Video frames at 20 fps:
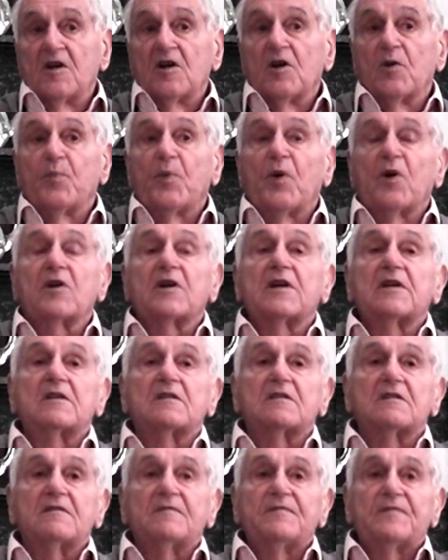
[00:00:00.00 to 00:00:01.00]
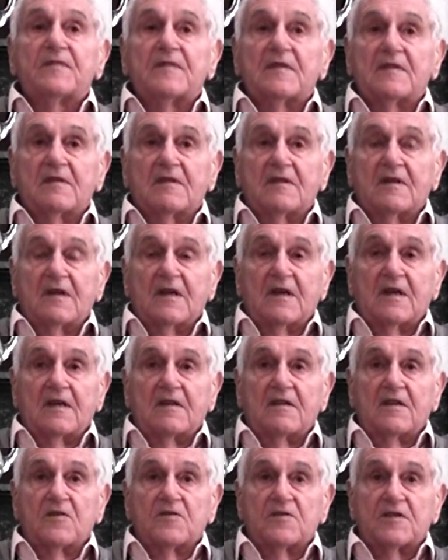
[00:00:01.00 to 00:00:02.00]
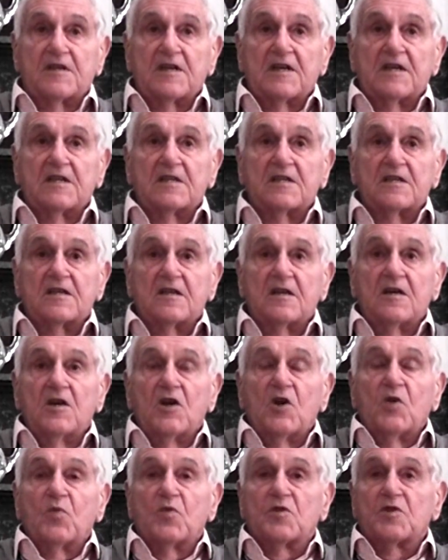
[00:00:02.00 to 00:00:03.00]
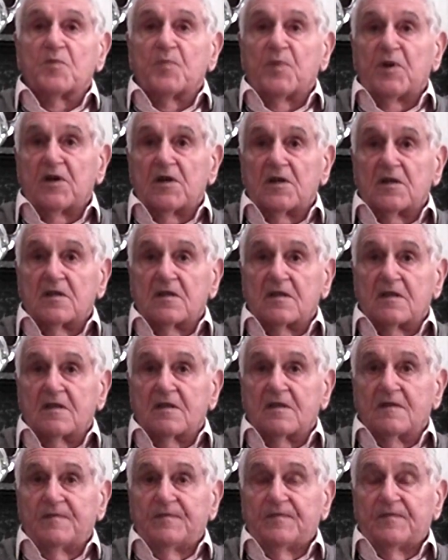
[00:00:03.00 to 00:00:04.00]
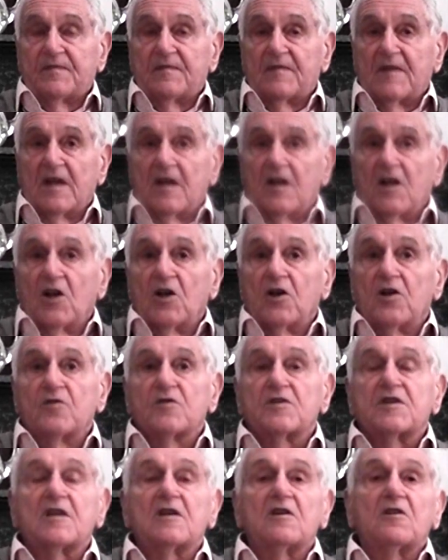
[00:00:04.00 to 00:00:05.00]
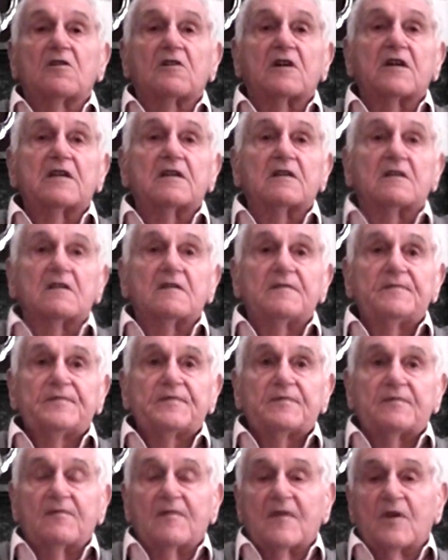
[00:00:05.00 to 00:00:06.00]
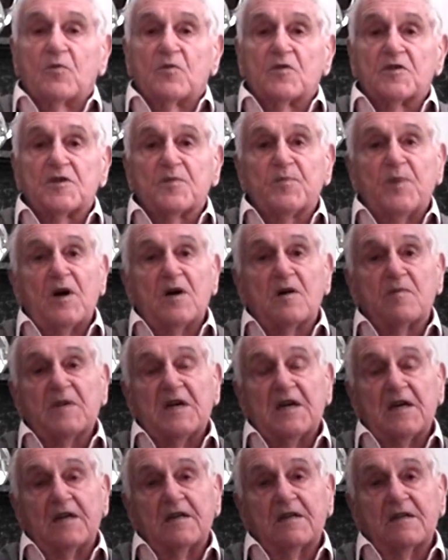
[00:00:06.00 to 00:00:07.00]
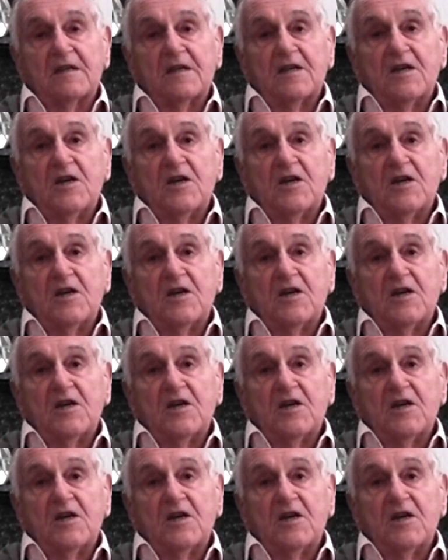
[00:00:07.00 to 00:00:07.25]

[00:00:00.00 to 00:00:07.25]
A pocket in those days was a purse. Lucy Locket was a barmaid.